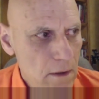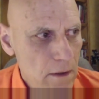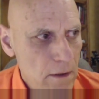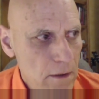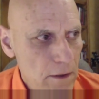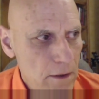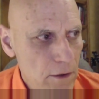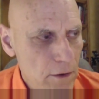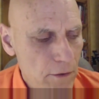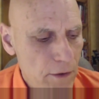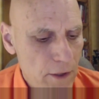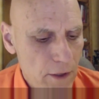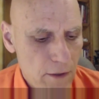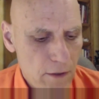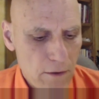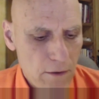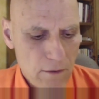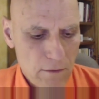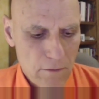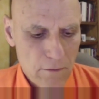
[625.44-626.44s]
you know,
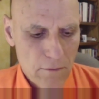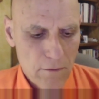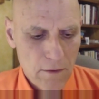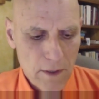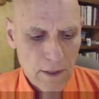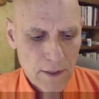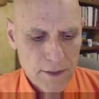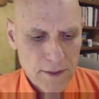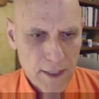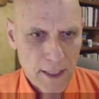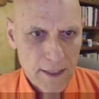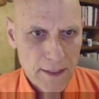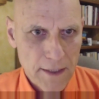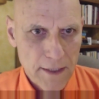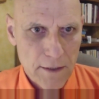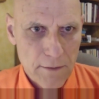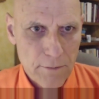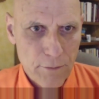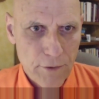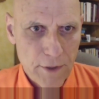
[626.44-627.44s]
their anxiety,
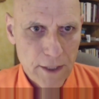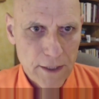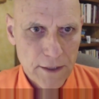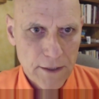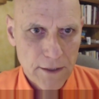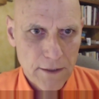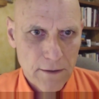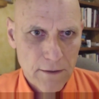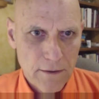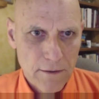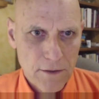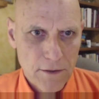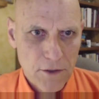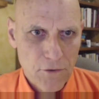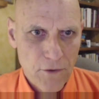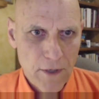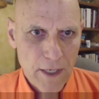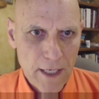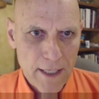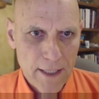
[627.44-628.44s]
depression,
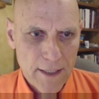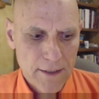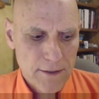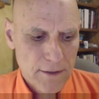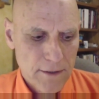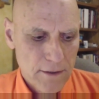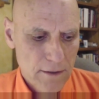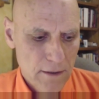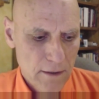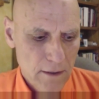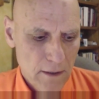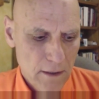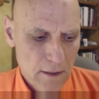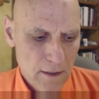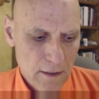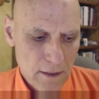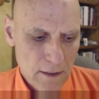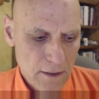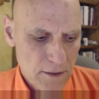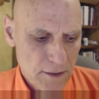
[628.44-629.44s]
stress
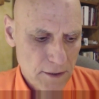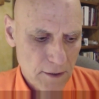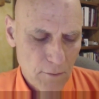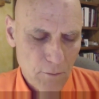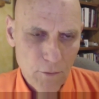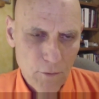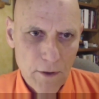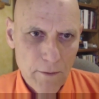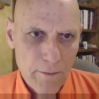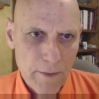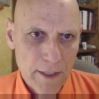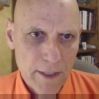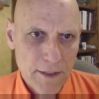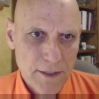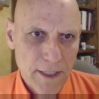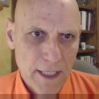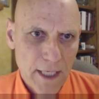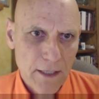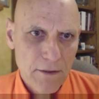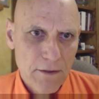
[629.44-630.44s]
is somewhere about a
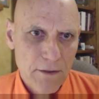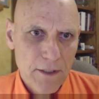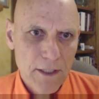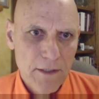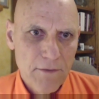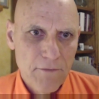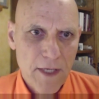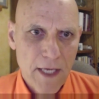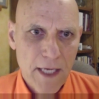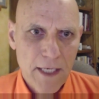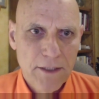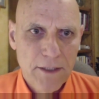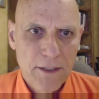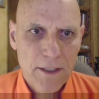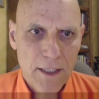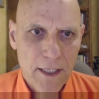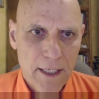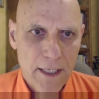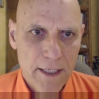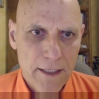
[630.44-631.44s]
standard deviation
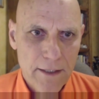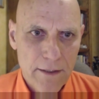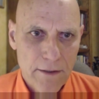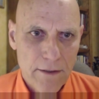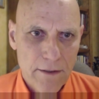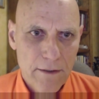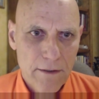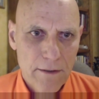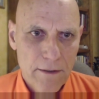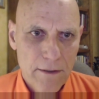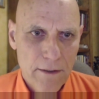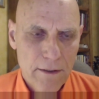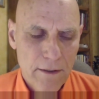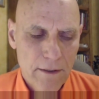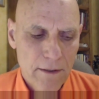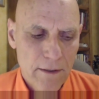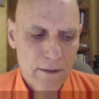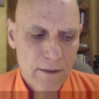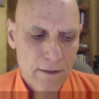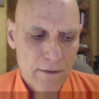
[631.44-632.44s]
higher
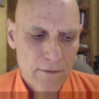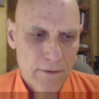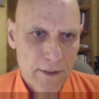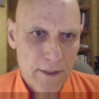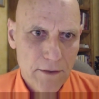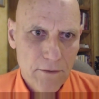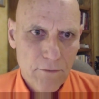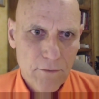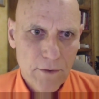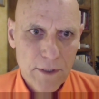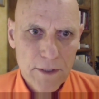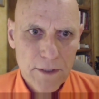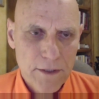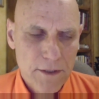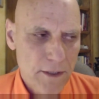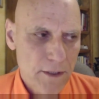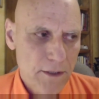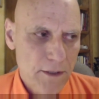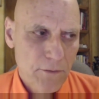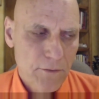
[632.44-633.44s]
than it was
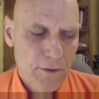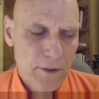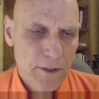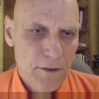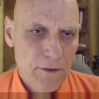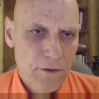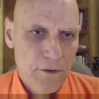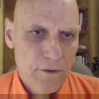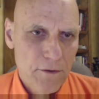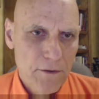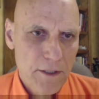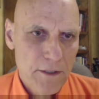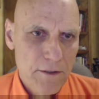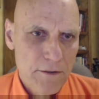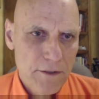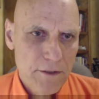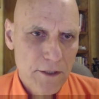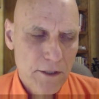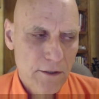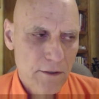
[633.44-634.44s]
just 20 or 30
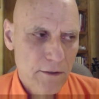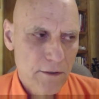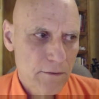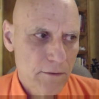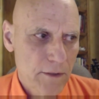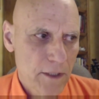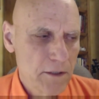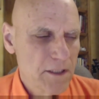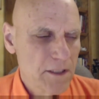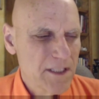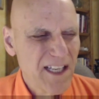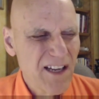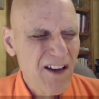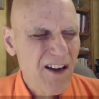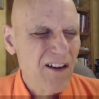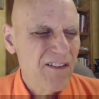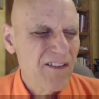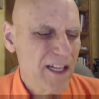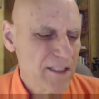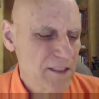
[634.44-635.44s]
years ago. And you say,
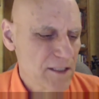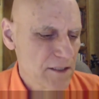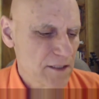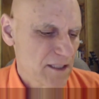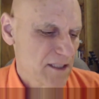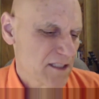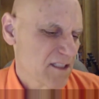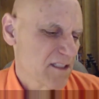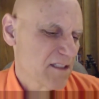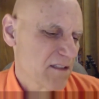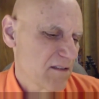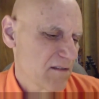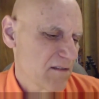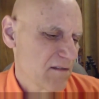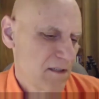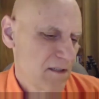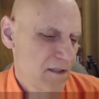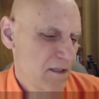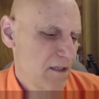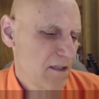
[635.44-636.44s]
oh, that's just
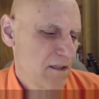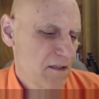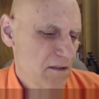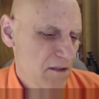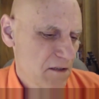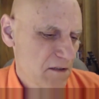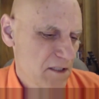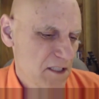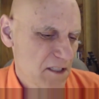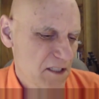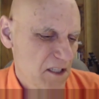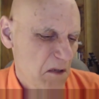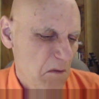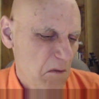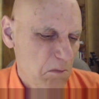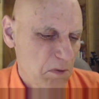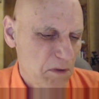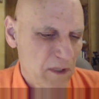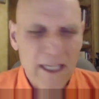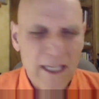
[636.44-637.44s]
they're just
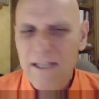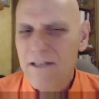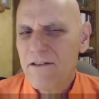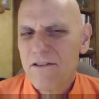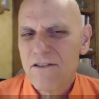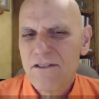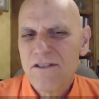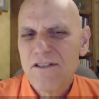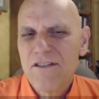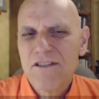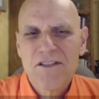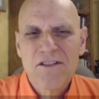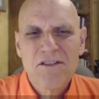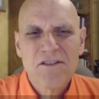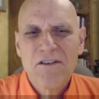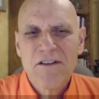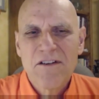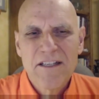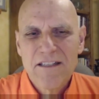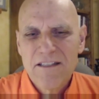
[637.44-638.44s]
complainers. They're just
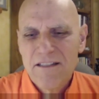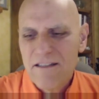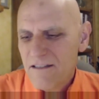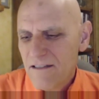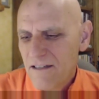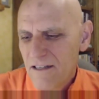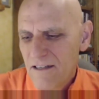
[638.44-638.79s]
learning to